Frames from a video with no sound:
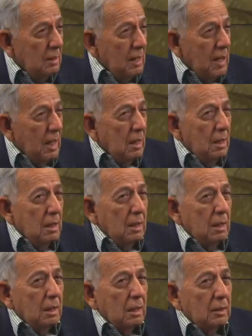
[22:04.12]
mm
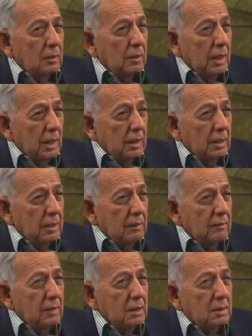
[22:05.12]
-hmm. on the reality
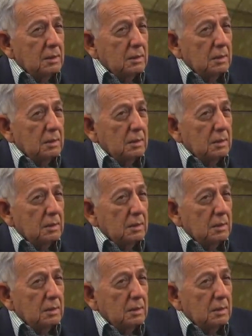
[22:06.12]
of this.